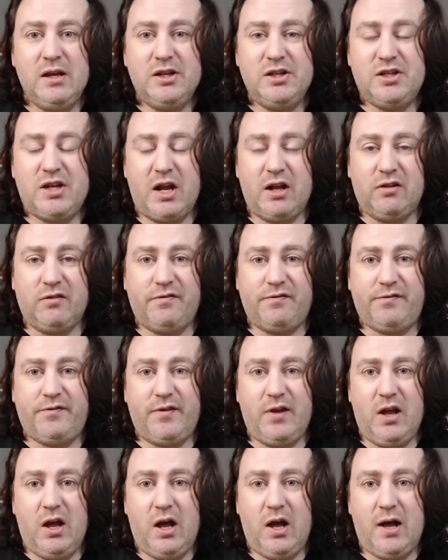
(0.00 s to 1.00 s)
shelf
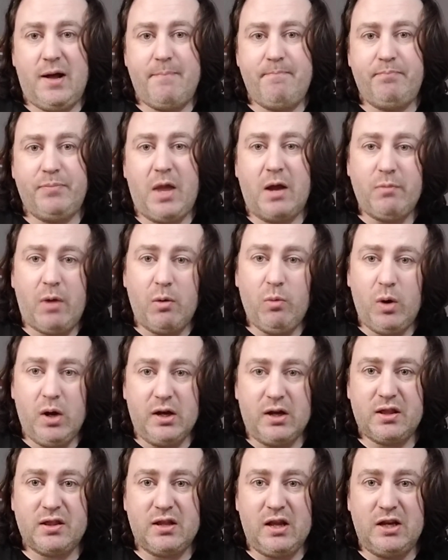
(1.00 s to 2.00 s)
at my
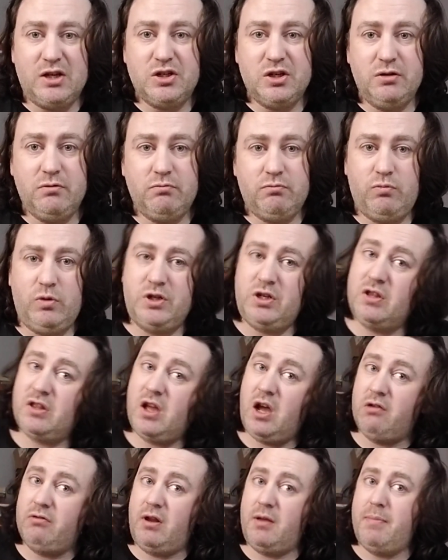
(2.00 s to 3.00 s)
workstation, which is
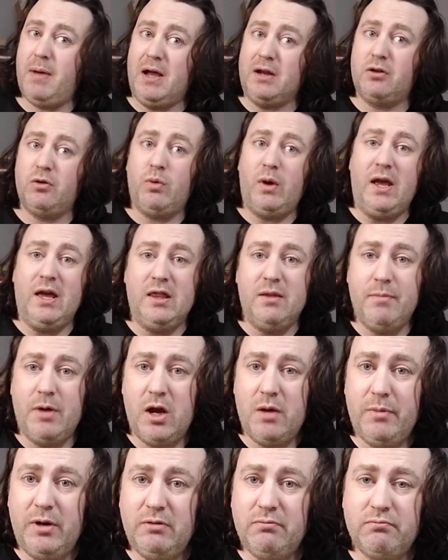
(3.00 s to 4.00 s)
currently packed away at the
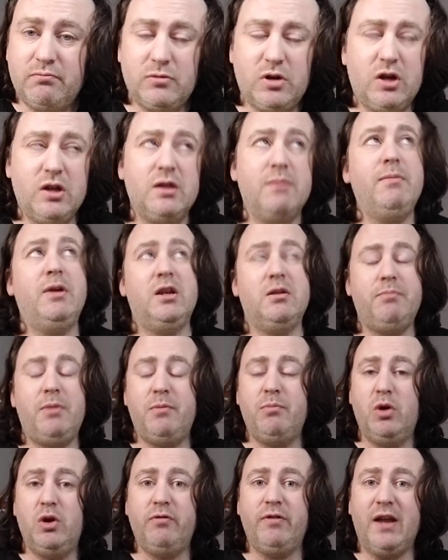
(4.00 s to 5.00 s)
moment because I'm meant to be
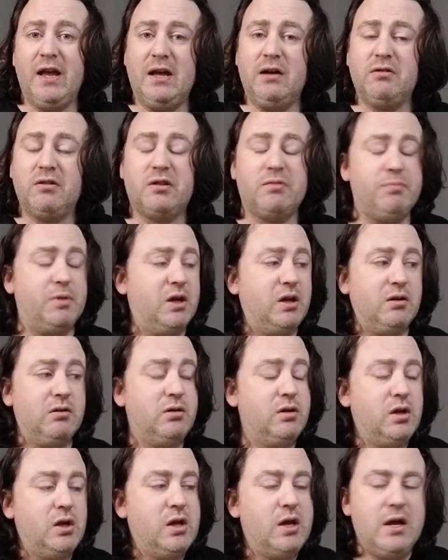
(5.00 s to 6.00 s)
moving house, but
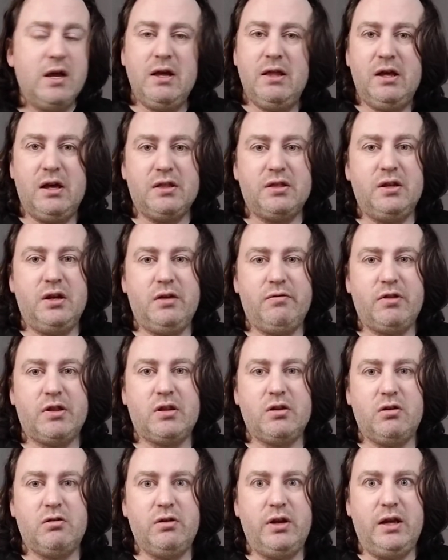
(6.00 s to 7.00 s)
that's another
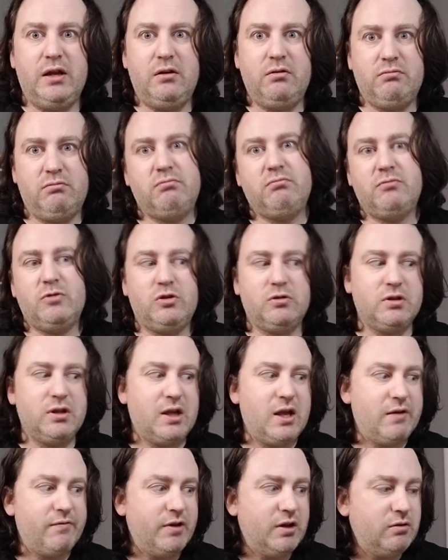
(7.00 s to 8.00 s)
story
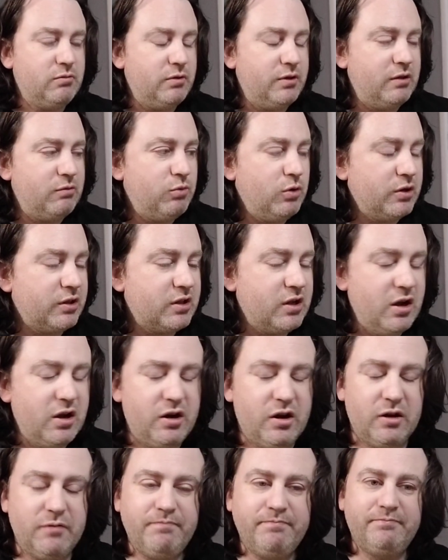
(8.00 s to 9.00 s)
altogether with what's going
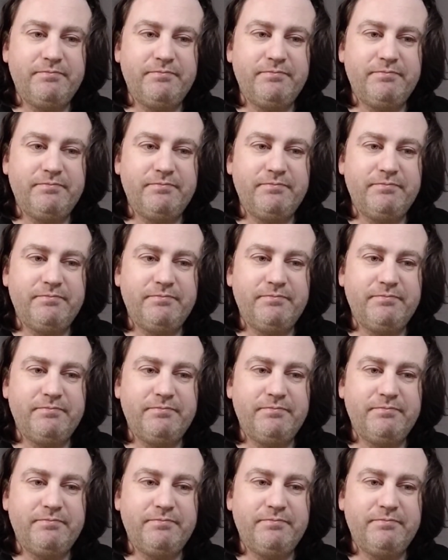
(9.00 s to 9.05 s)
on.